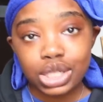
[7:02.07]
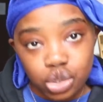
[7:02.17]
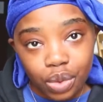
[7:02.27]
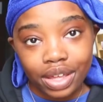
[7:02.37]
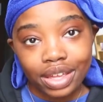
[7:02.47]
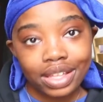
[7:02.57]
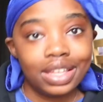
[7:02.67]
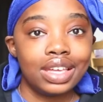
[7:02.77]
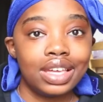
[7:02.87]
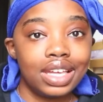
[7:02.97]
enjoy
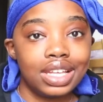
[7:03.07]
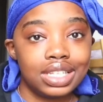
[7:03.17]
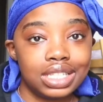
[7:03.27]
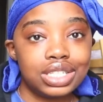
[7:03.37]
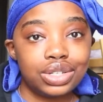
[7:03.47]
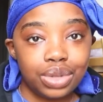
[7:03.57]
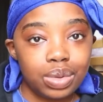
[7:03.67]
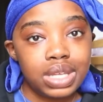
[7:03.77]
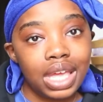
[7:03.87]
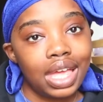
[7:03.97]
digital
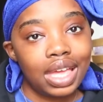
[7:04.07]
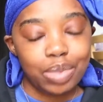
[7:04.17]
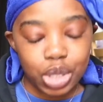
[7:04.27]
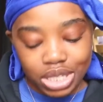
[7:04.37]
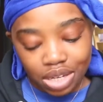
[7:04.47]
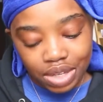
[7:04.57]
note taking because